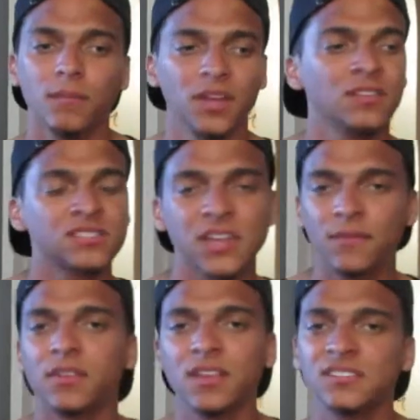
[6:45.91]
in the
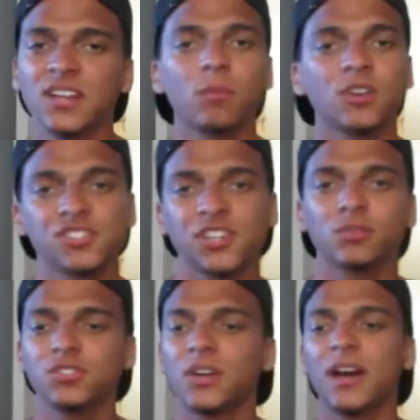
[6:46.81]
7 things that I'm going to share
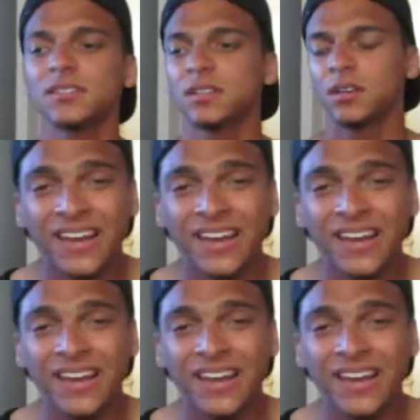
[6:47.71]
with you guys,